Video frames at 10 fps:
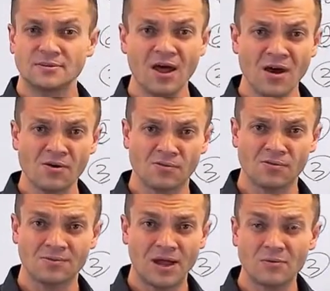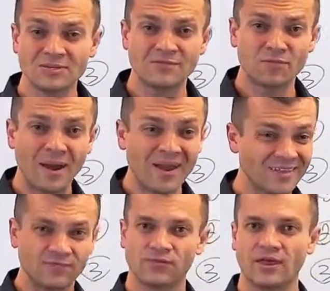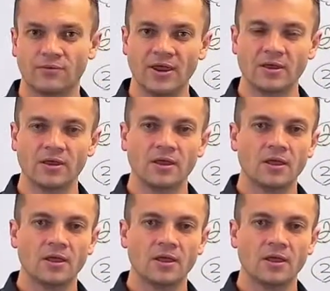No, I would never buy that for that, right?